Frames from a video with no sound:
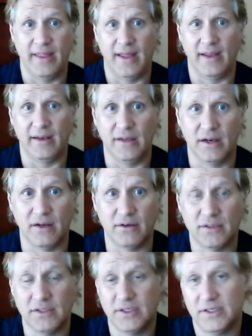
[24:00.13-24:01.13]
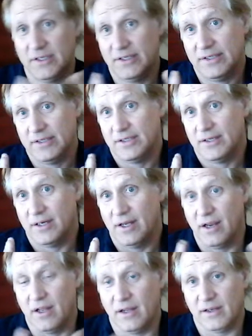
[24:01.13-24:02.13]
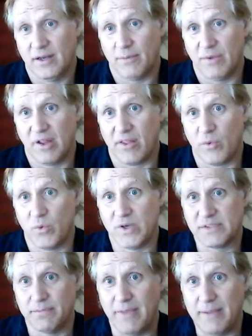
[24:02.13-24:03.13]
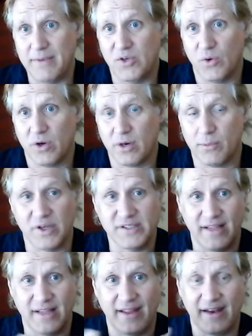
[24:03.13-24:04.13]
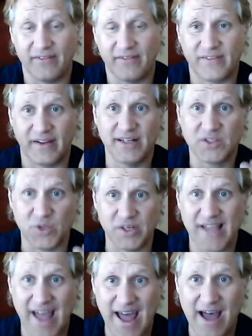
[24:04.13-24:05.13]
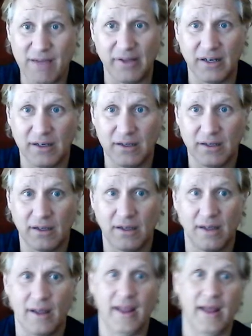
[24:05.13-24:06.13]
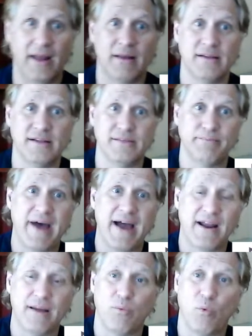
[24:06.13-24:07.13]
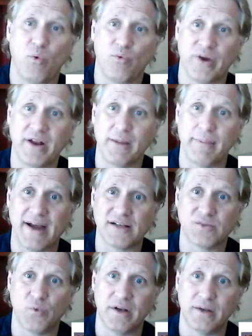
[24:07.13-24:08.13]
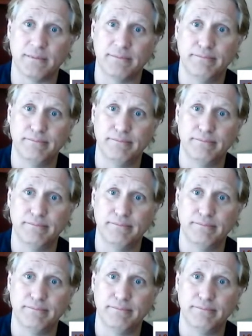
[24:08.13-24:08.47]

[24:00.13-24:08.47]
then, a couple other ones, maybe 200 points. And then if the injuries happen and these backup running backs wind up